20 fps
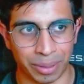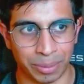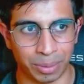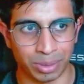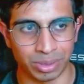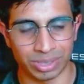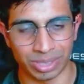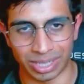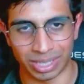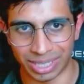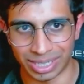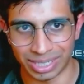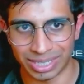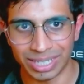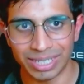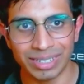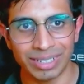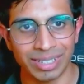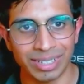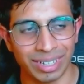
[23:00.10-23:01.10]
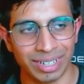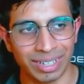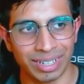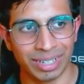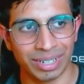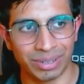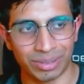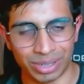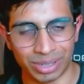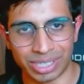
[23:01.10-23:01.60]
posts on LinkedIn,
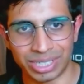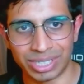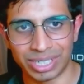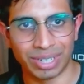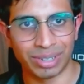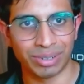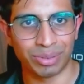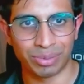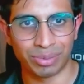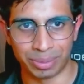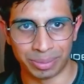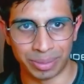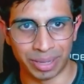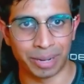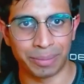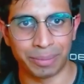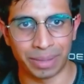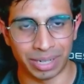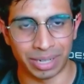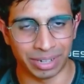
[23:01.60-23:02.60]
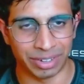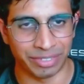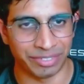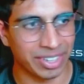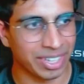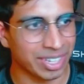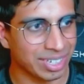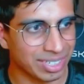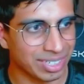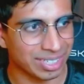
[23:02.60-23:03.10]
reached out, we met up at an
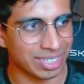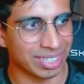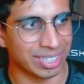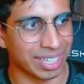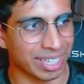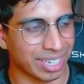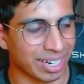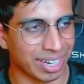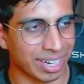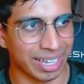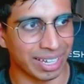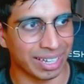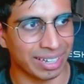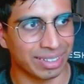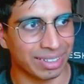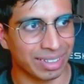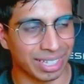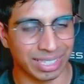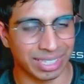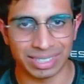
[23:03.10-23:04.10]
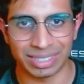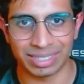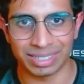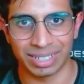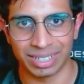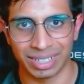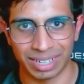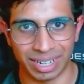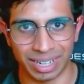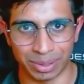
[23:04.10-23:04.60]
event, and then like things,
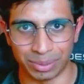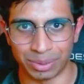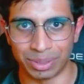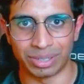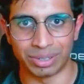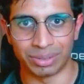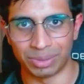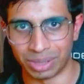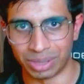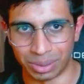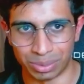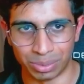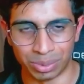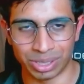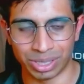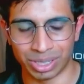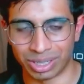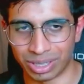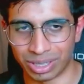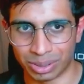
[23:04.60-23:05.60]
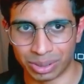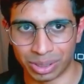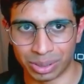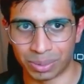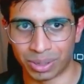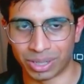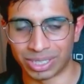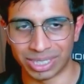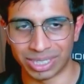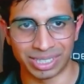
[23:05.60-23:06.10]
like we, we worked on a quick
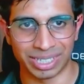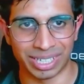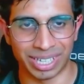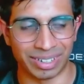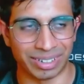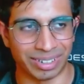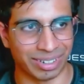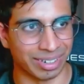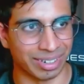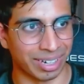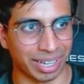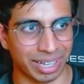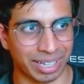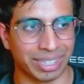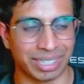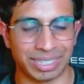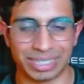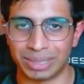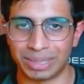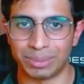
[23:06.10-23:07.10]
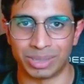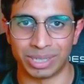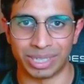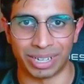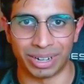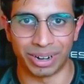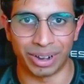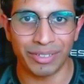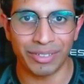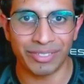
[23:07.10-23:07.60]
project together and like things seemed to
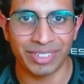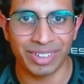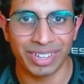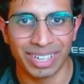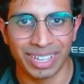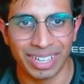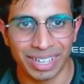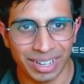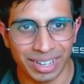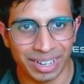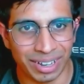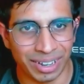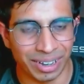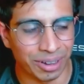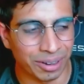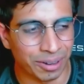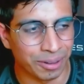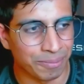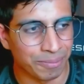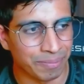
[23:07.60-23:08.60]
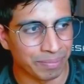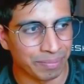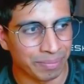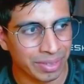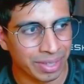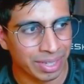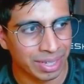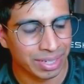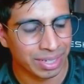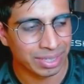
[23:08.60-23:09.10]
hit off. Um,
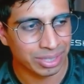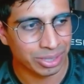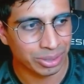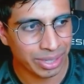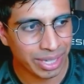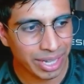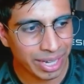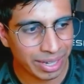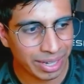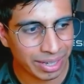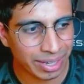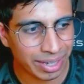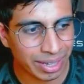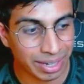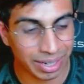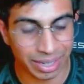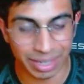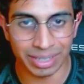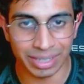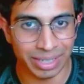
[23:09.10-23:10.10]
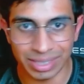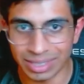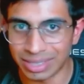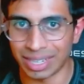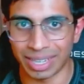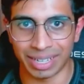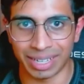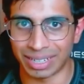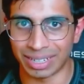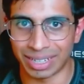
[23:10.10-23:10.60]
so yeah, and, and he's
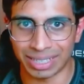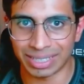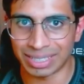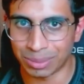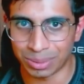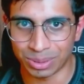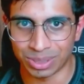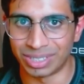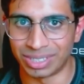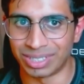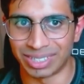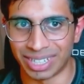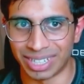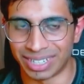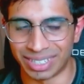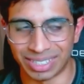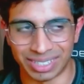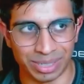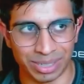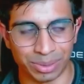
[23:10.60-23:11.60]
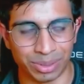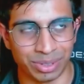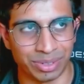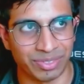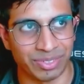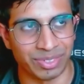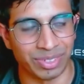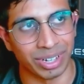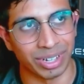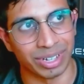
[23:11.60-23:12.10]
like an exceptional talent. I would
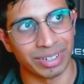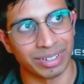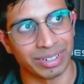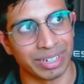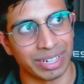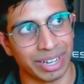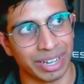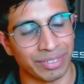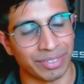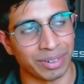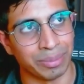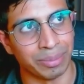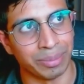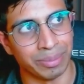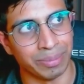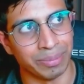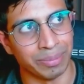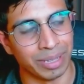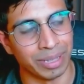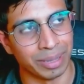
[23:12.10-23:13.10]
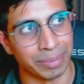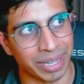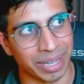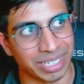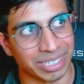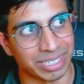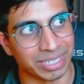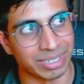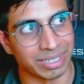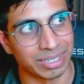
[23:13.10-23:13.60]
have not ever
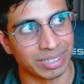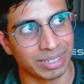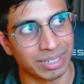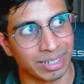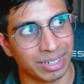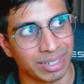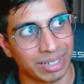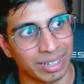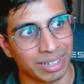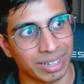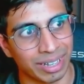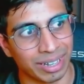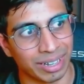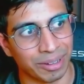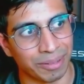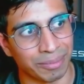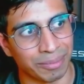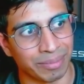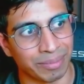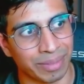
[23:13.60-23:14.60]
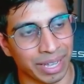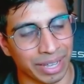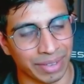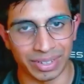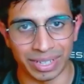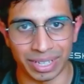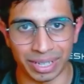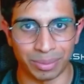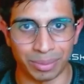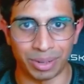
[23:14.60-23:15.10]
imagined um, having
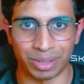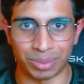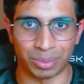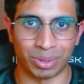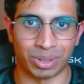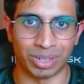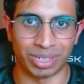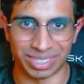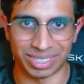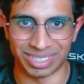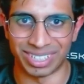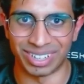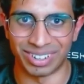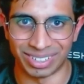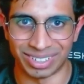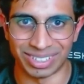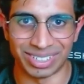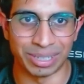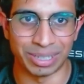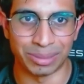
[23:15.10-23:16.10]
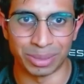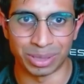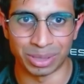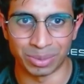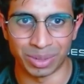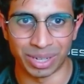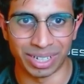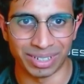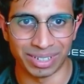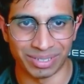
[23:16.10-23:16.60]
him on board as on the team as
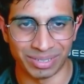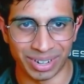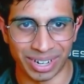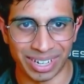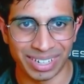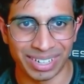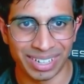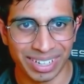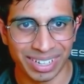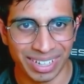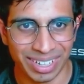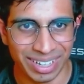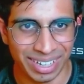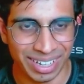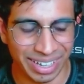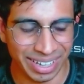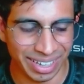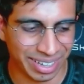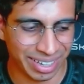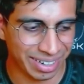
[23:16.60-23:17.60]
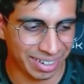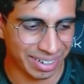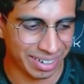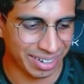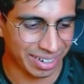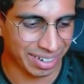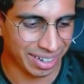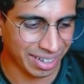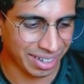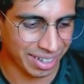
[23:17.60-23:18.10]
well, right?
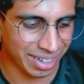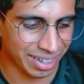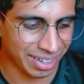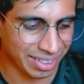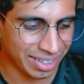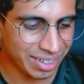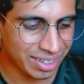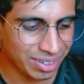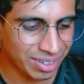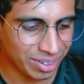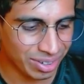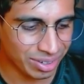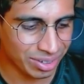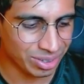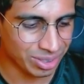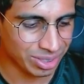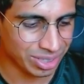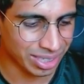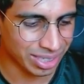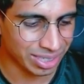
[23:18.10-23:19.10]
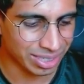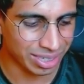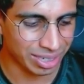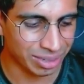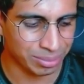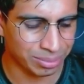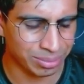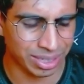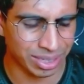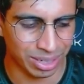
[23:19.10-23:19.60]
And I, I, think a lot of those things
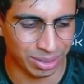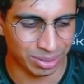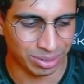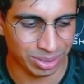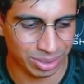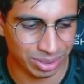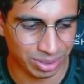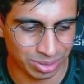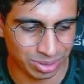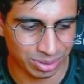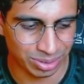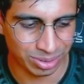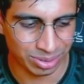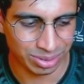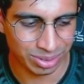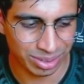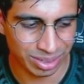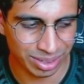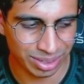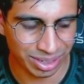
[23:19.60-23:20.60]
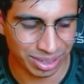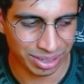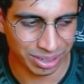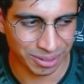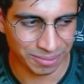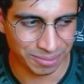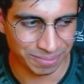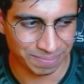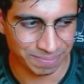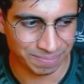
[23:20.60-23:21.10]
come down to
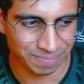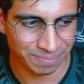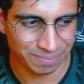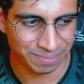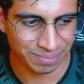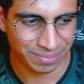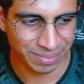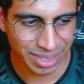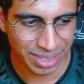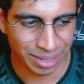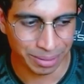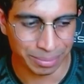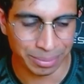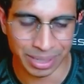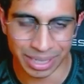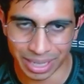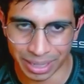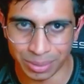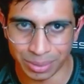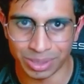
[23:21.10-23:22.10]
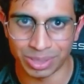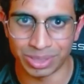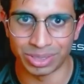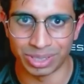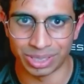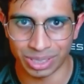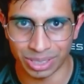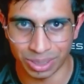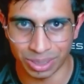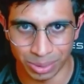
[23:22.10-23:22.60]
um, yeah, being able to
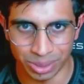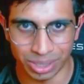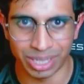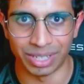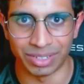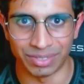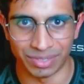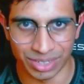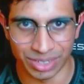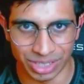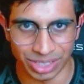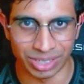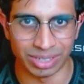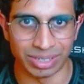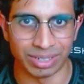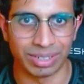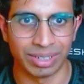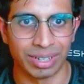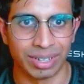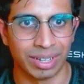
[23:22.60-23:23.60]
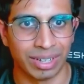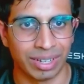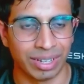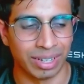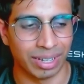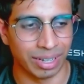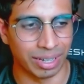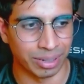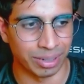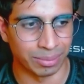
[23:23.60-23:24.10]
just communicate the vision,
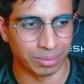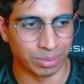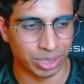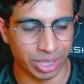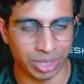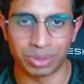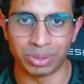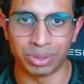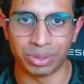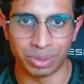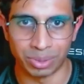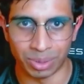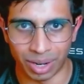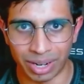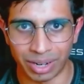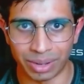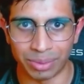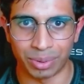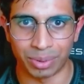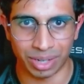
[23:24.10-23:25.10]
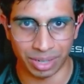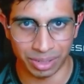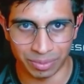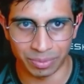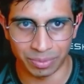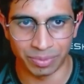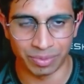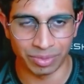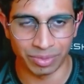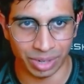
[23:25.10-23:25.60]
um, share who you are and what kind of
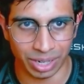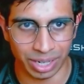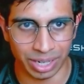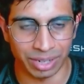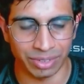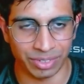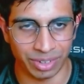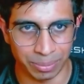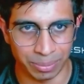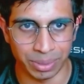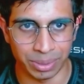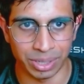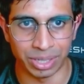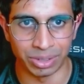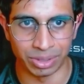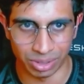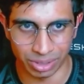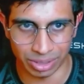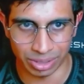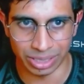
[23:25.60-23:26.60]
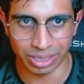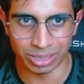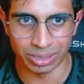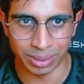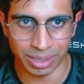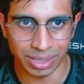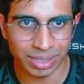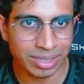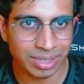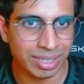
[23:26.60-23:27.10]
what kind of company you're looking to
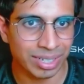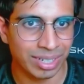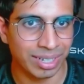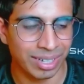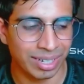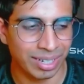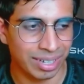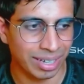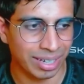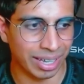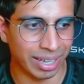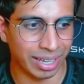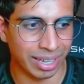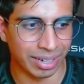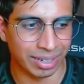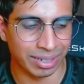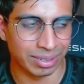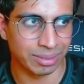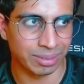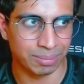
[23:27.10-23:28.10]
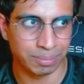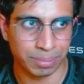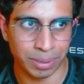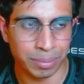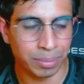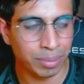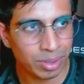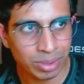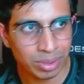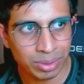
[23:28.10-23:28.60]
build, and
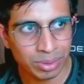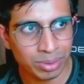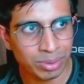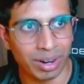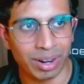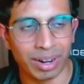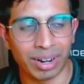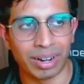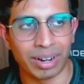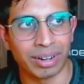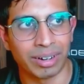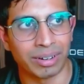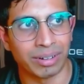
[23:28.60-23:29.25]
people who are